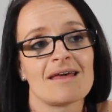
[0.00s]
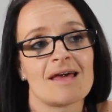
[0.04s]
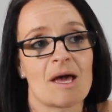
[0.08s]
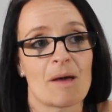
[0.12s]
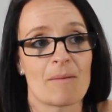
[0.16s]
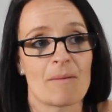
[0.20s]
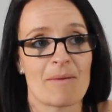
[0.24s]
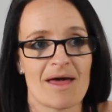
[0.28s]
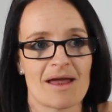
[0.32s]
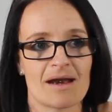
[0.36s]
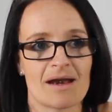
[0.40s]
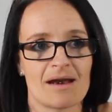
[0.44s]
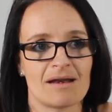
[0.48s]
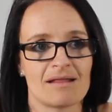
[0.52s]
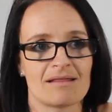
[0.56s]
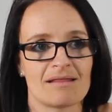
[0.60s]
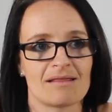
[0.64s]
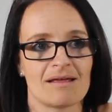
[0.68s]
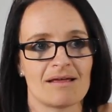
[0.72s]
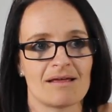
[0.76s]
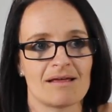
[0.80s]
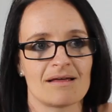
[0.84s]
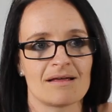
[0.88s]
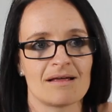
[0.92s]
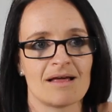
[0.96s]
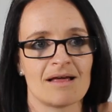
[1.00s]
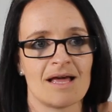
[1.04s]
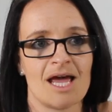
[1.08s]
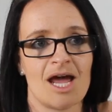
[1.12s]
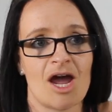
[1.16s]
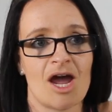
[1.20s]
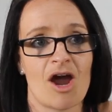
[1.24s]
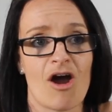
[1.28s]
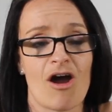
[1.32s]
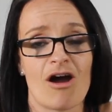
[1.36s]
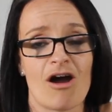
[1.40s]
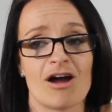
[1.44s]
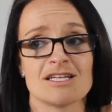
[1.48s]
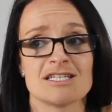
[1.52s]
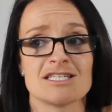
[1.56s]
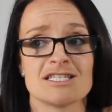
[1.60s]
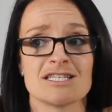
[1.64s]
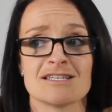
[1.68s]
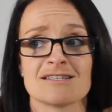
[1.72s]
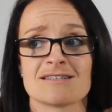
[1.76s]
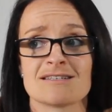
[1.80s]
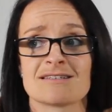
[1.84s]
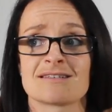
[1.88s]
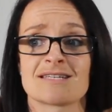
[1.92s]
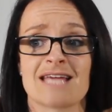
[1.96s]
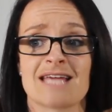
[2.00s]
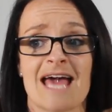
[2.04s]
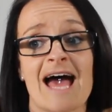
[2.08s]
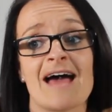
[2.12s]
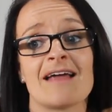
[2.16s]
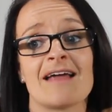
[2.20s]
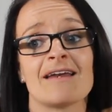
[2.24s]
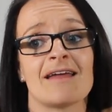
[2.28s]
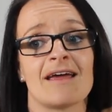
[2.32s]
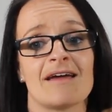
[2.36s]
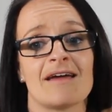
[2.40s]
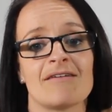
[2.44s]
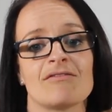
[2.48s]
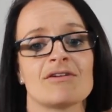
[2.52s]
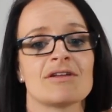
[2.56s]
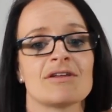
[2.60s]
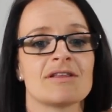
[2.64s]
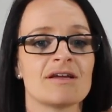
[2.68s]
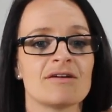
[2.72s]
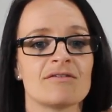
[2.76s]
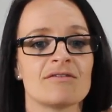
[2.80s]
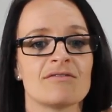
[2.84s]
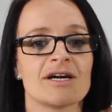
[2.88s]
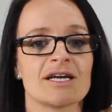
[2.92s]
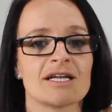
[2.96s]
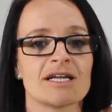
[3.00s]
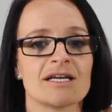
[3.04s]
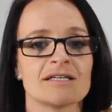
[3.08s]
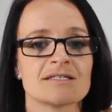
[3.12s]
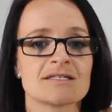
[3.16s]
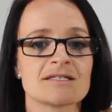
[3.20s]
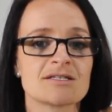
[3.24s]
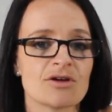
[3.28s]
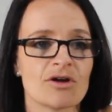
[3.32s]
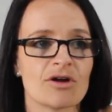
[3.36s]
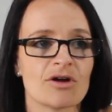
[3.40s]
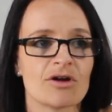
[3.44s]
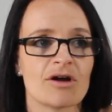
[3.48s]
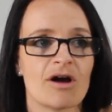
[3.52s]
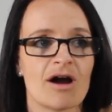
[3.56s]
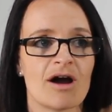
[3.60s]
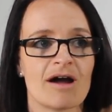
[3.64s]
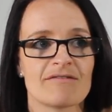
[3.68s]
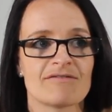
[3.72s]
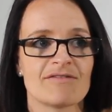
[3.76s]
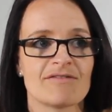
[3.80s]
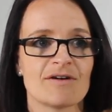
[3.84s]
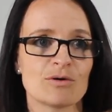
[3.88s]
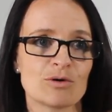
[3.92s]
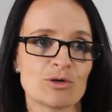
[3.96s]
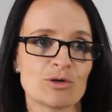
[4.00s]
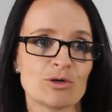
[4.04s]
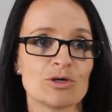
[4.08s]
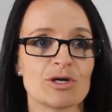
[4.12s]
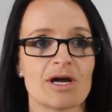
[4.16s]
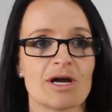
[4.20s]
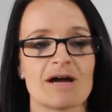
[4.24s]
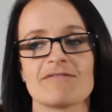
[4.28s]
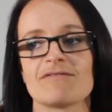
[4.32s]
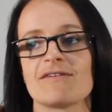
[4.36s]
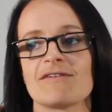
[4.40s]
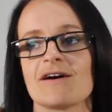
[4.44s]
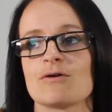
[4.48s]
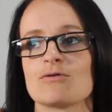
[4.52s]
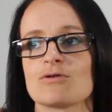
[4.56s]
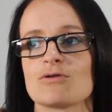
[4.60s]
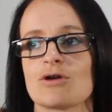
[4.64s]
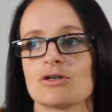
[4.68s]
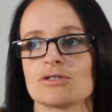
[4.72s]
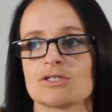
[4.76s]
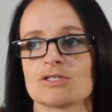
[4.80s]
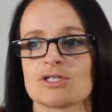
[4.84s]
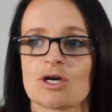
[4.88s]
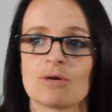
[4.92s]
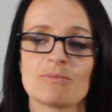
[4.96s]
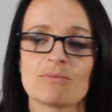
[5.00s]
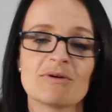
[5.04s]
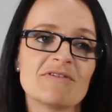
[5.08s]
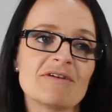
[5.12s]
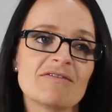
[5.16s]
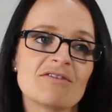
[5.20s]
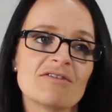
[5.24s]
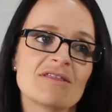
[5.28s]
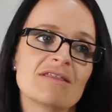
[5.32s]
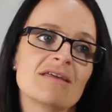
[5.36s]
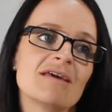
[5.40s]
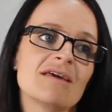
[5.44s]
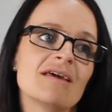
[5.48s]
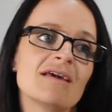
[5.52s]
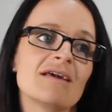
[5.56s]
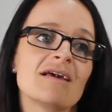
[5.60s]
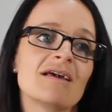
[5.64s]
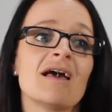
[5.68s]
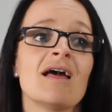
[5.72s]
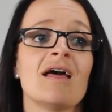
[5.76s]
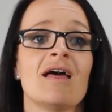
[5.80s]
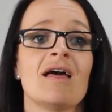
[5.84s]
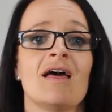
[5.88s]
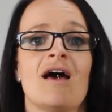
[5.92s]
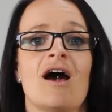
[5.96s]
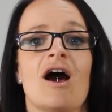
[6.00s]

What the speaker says: about anything. I just had everything ready, so I felt good. I felt on top of everything.